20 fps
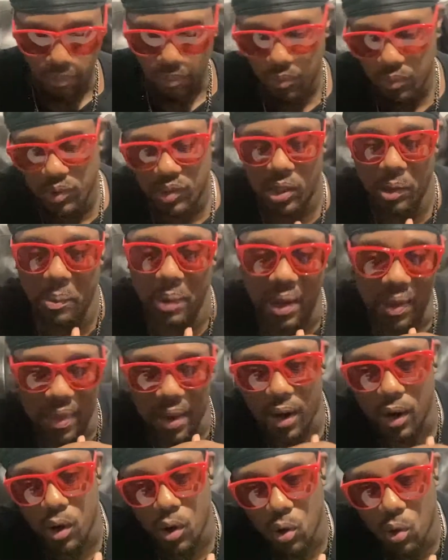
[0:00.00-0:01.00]
to me,
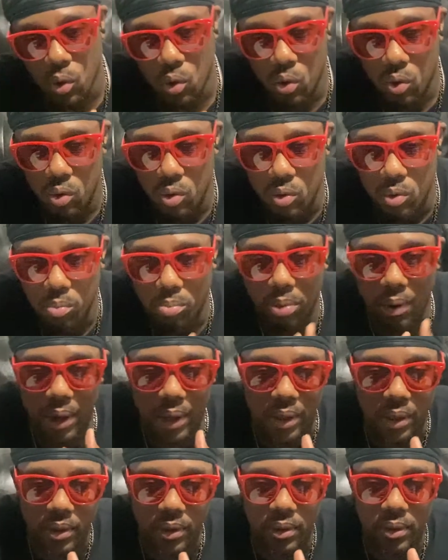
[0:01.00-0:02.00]
they're cool,
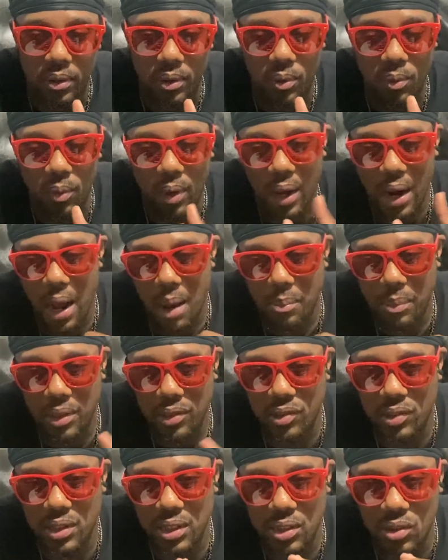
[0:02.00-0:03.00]
but when I'm
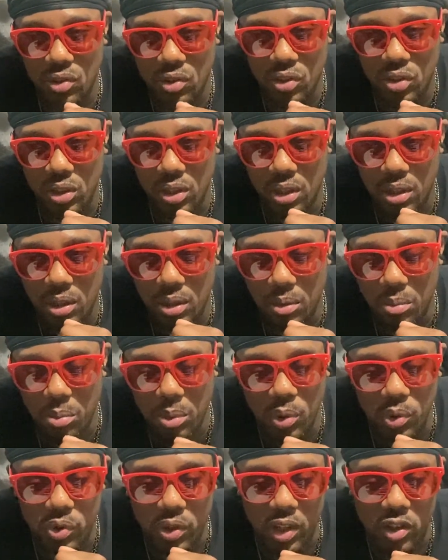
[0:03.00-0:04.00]
listening to
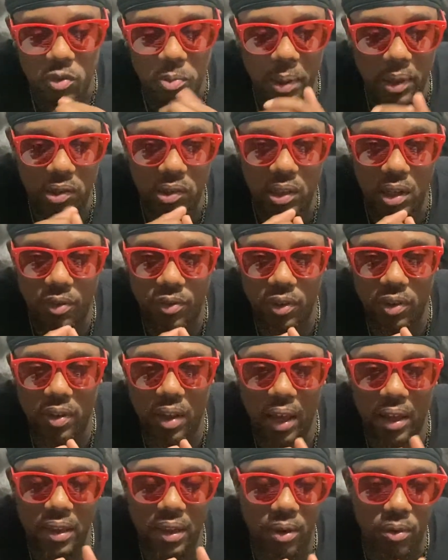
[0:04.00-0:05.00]
music, especially if it's
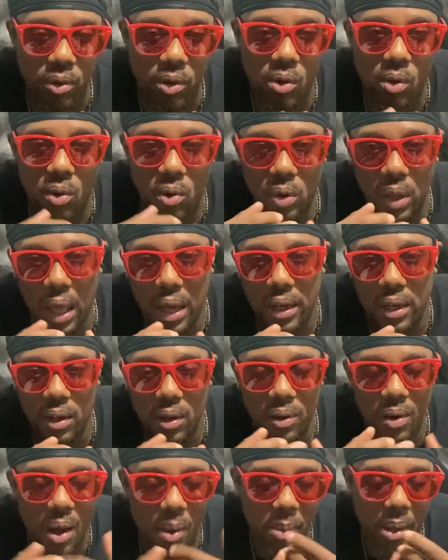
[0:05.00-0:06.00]
like lyrical, like,
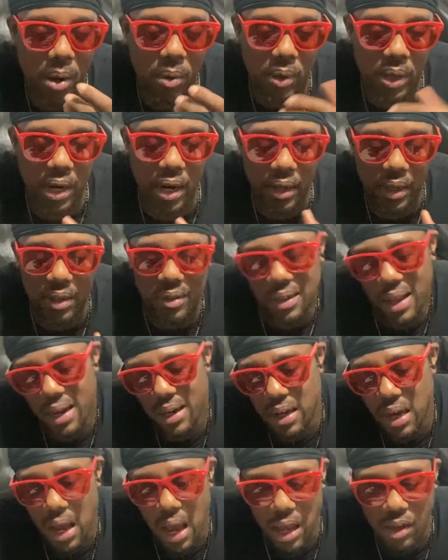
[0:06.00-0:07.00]
you know what I mean? I want to hear
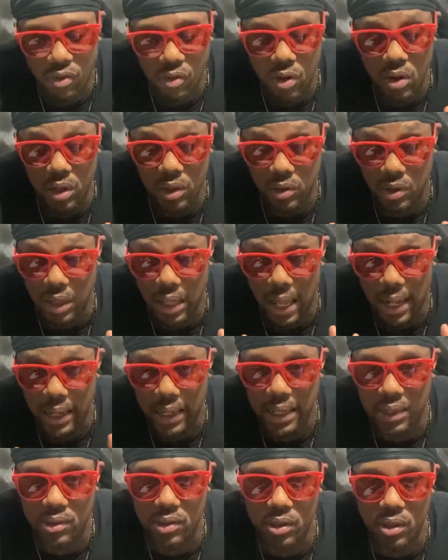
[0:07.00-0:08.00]
like it's good to like
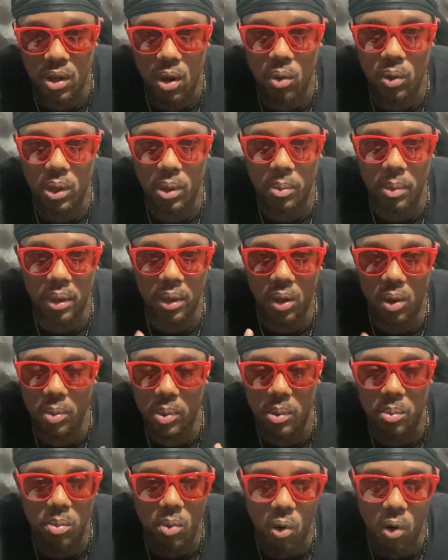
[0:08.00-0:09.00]
get to know them a little
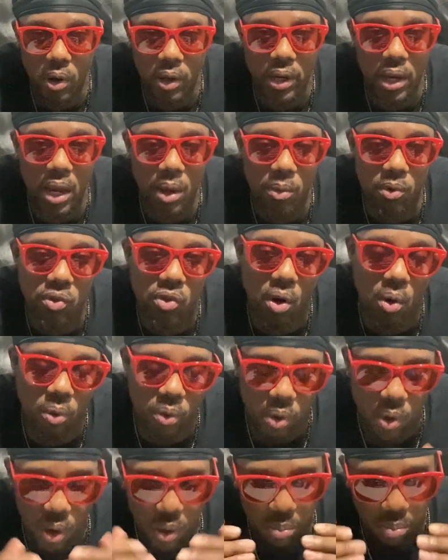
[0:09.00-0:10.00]
bit more and hear what's
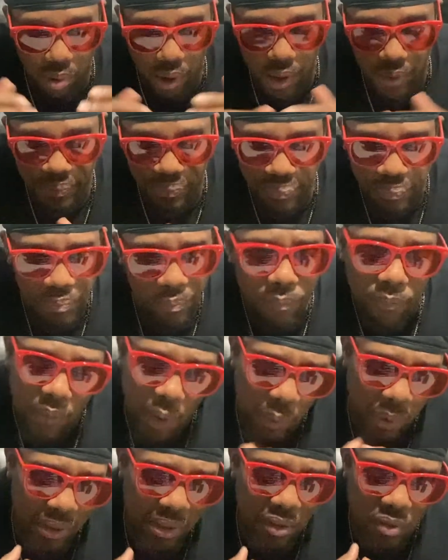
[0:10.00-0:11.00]
going on. But
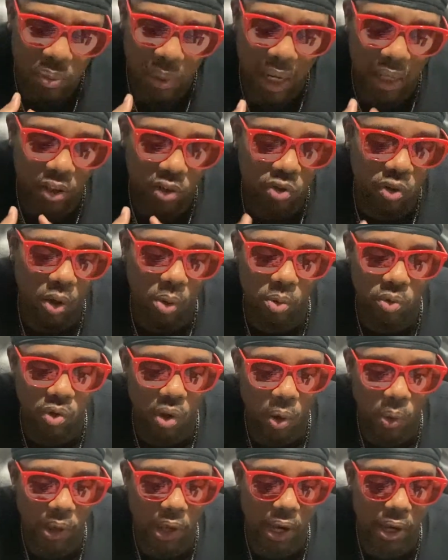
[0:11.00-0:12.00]
with this one, I just thought it was
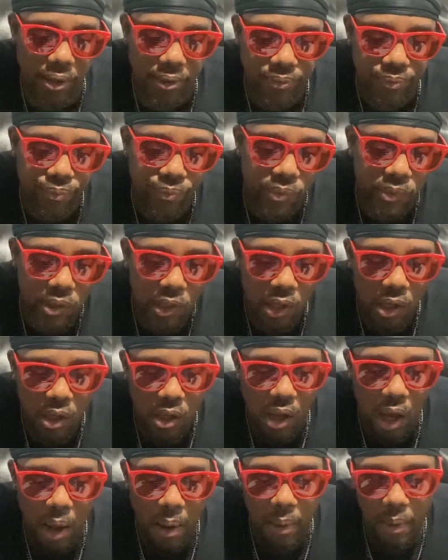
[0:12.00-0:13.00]
okay.
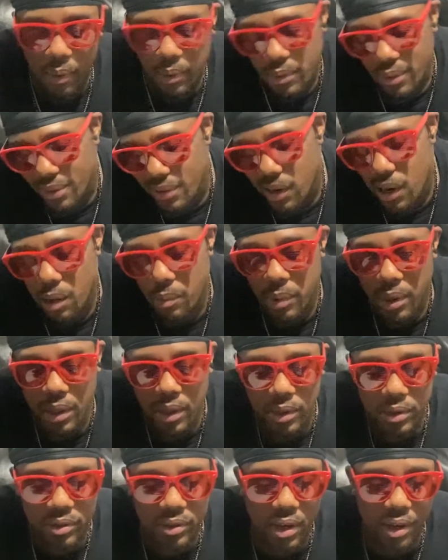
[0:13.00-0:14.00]
Yeah, you know what I
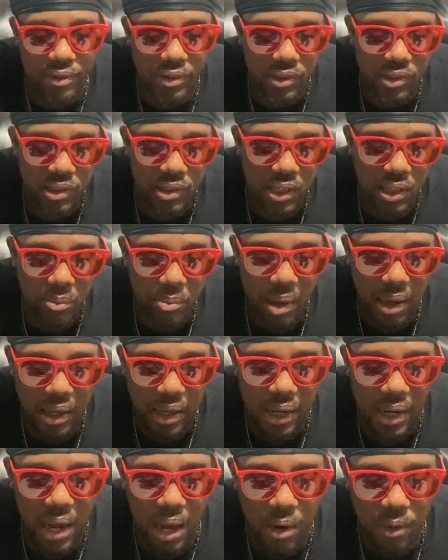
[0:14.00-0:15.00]
mean? 17, Make
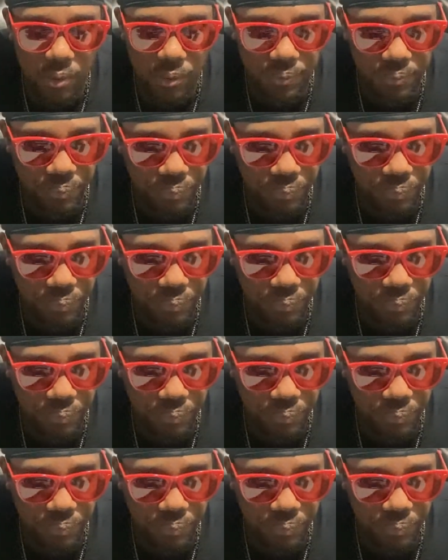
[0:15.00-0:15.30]
It Out.